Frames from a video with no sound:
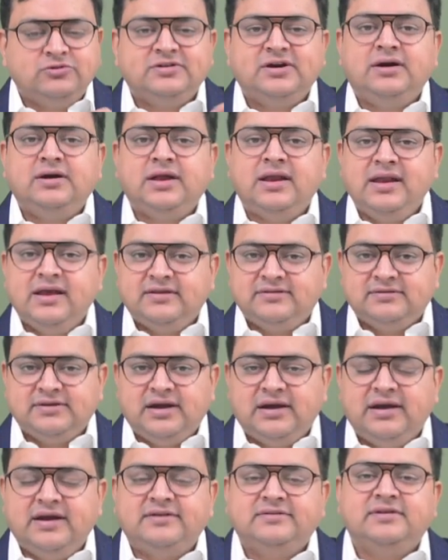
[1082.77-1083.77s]
certain
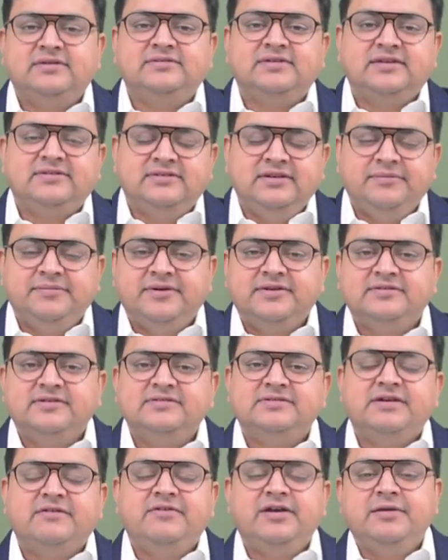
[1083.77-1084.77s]
extent, let's say 60%,
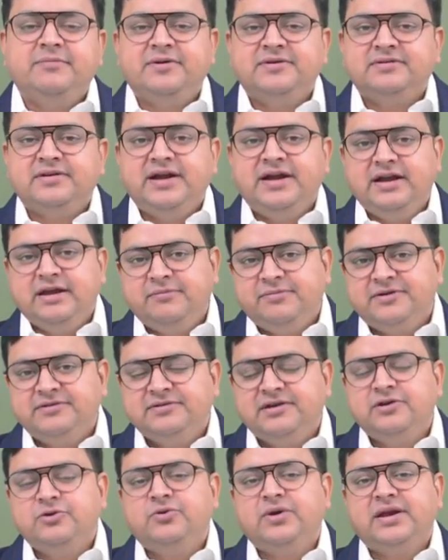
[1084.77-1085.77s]
70%,
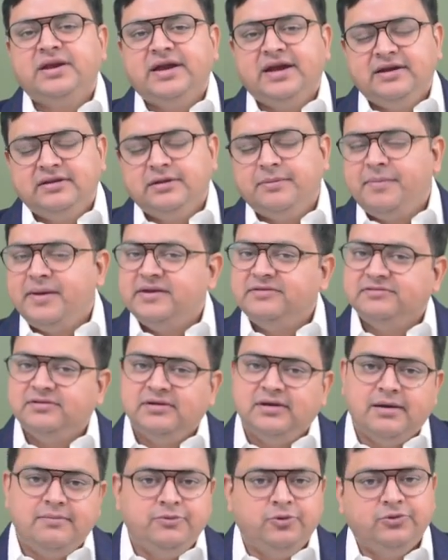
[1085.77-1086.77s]
80%, you can get the
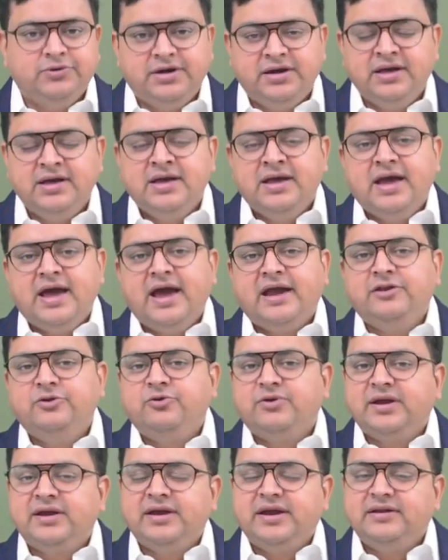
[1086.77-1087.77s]
pension commuted and
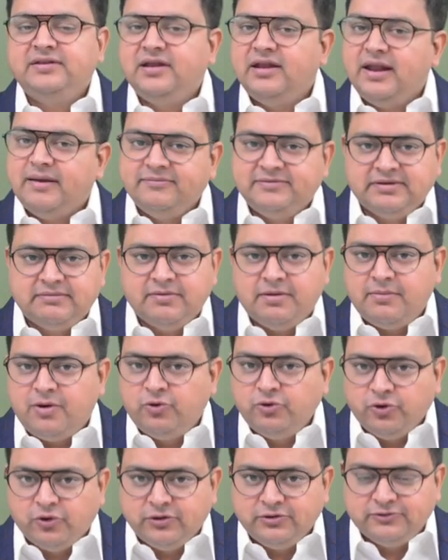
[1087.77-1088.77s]
you can get the lump sum
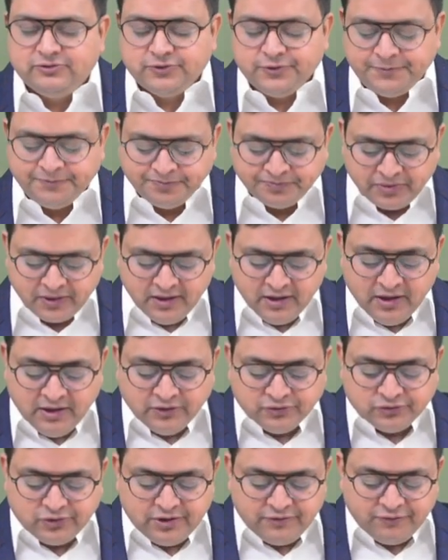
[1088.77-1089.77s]
amount also.
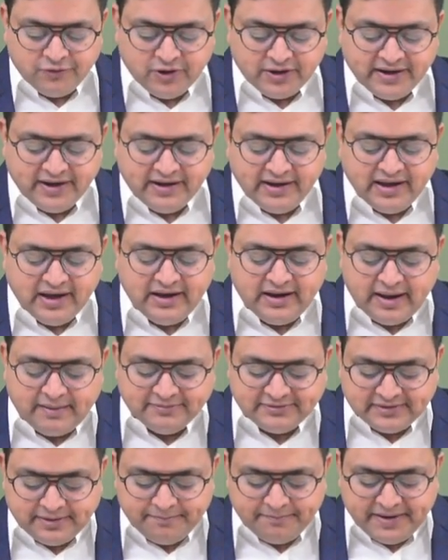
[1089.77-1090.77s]
So if you are getting a
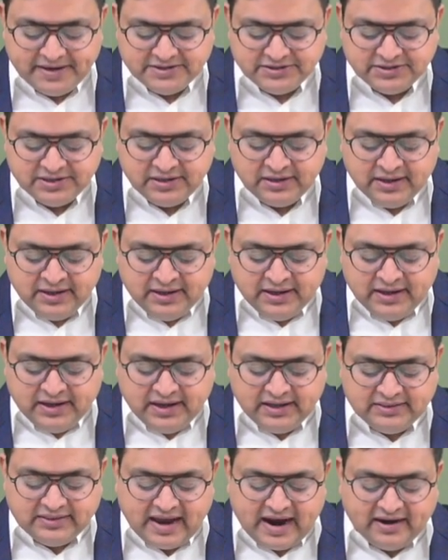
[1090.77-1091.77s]
lump sum pension,
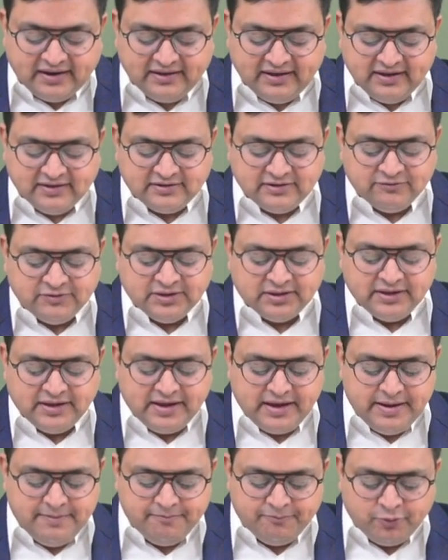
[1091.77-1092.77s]
in that case, if
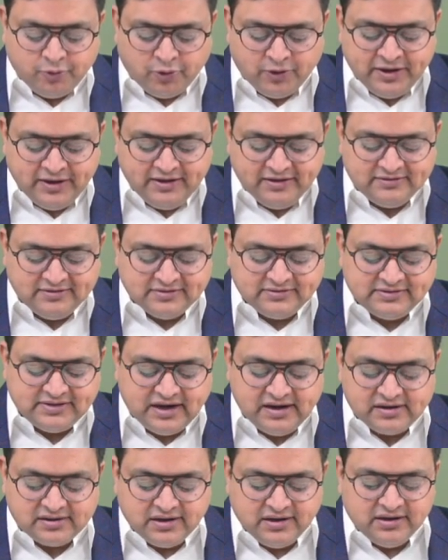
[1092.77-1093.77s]
the employee is a
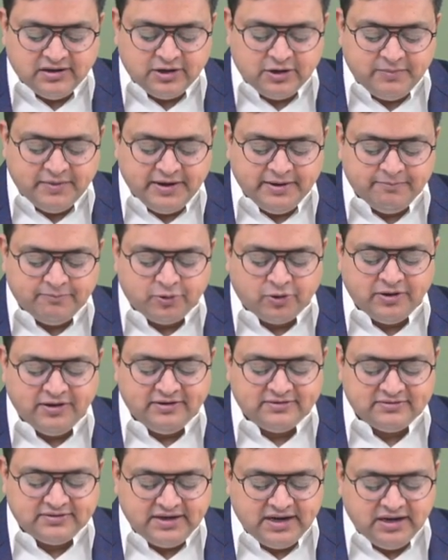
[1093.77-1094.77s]
central government
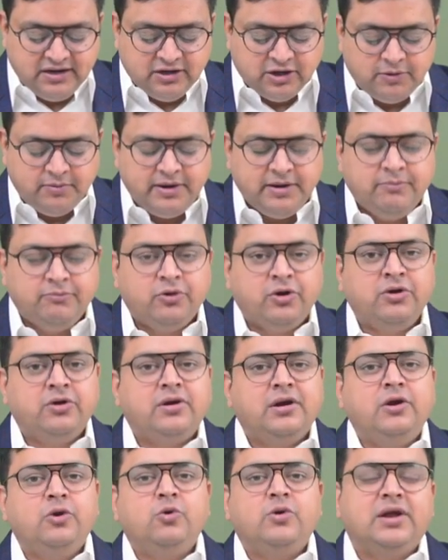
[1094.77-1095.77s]
employee, state government employee,
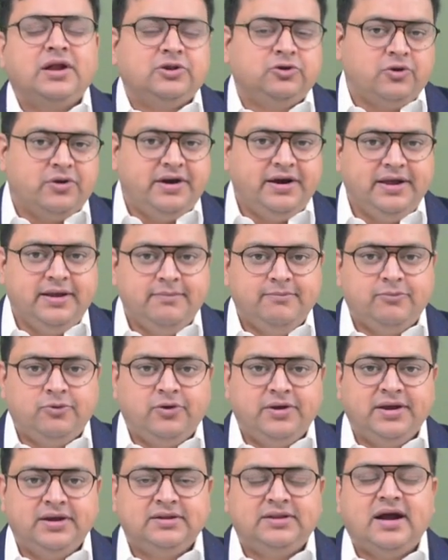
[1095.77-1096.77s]
or a local authority
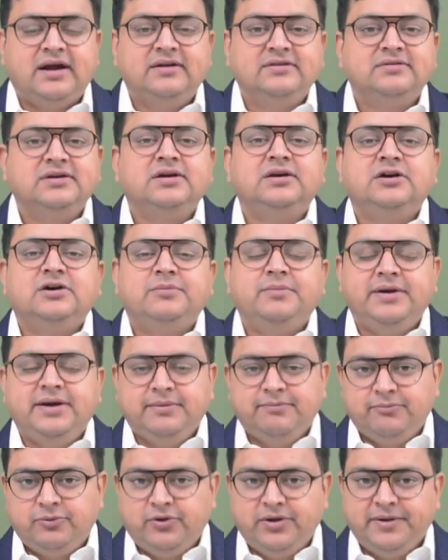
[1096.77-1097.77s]
employee, that is a
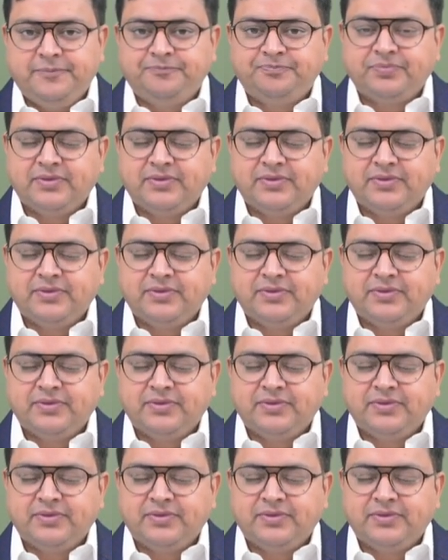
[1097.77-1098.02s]
government employee,